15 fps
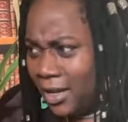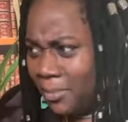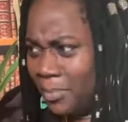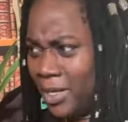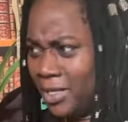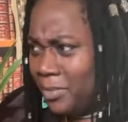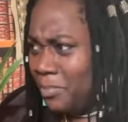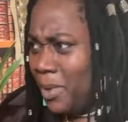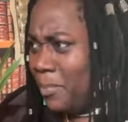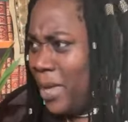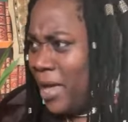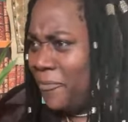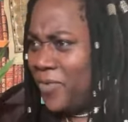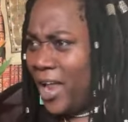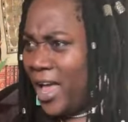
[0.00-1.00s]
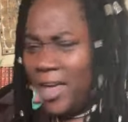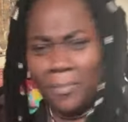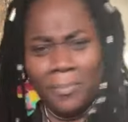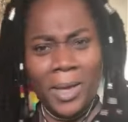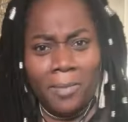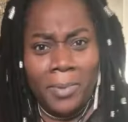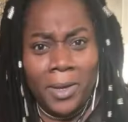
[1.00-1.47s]
Because
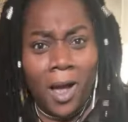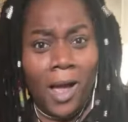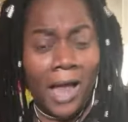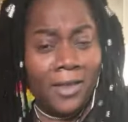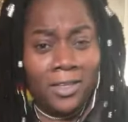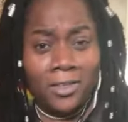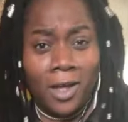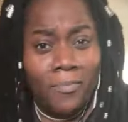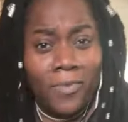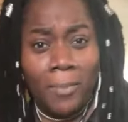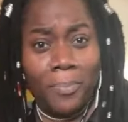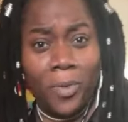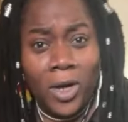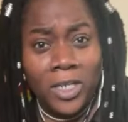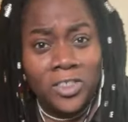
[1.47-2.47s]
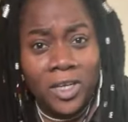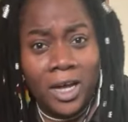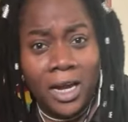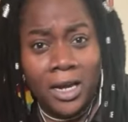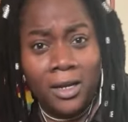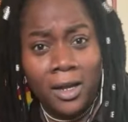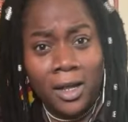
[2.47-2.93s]
I just come from
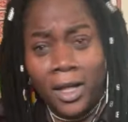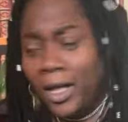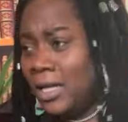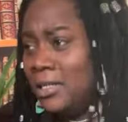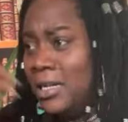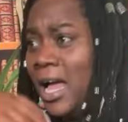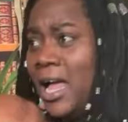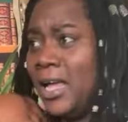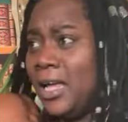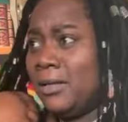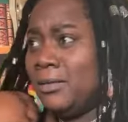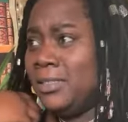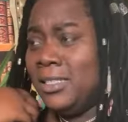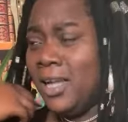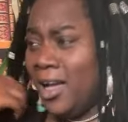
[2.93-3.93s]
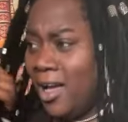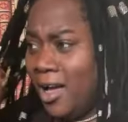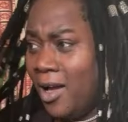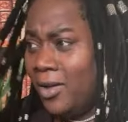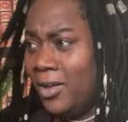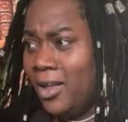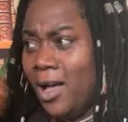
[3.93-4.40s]
Portugal. Like, no,
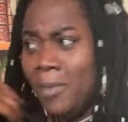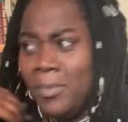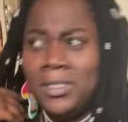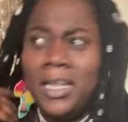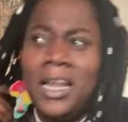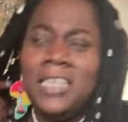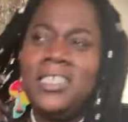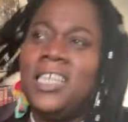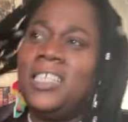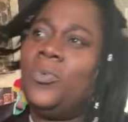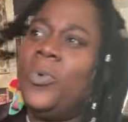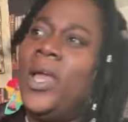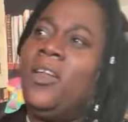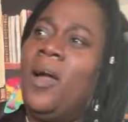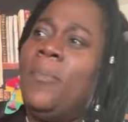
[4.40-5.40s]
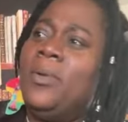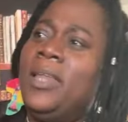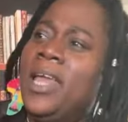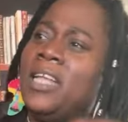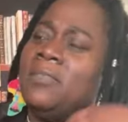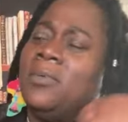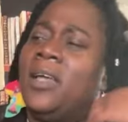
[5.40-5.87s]
I'm saying, let's just wait a couple
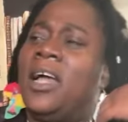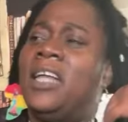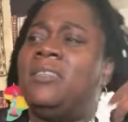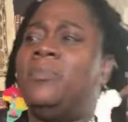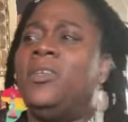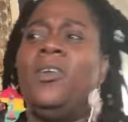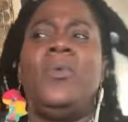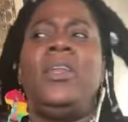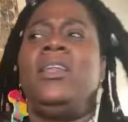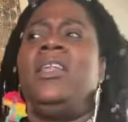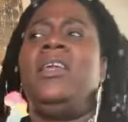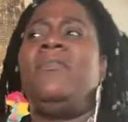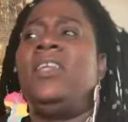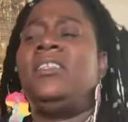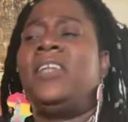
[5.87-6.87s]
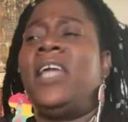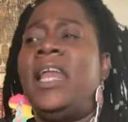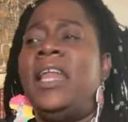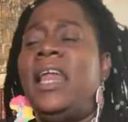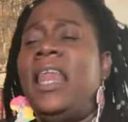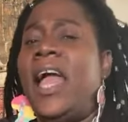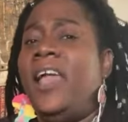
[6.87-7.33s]
days because me not really live this kind
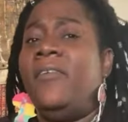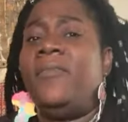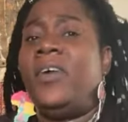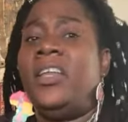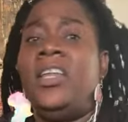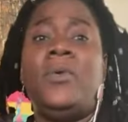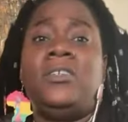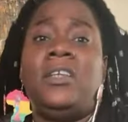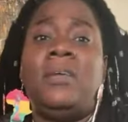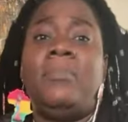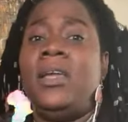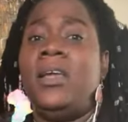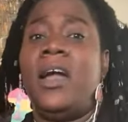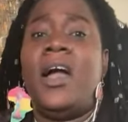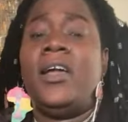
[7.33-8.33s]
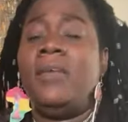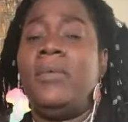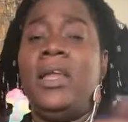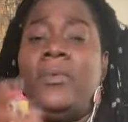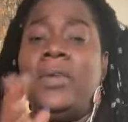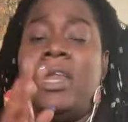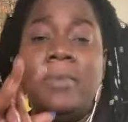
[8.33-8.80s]
of life. And it was a big
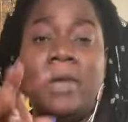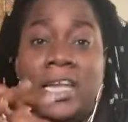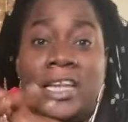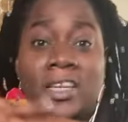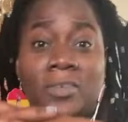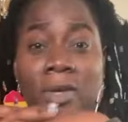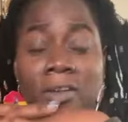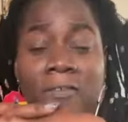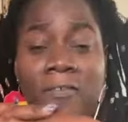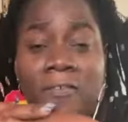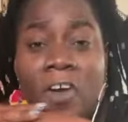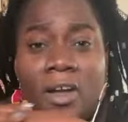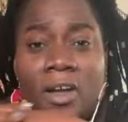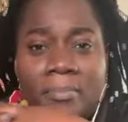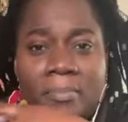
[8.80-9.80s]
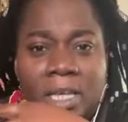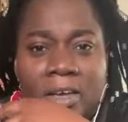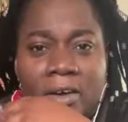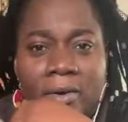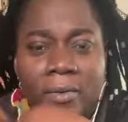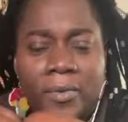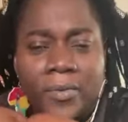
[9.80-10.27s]
argument with him because he just want to fuck me,
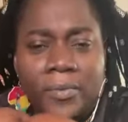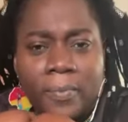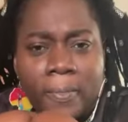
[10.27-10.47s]
yo.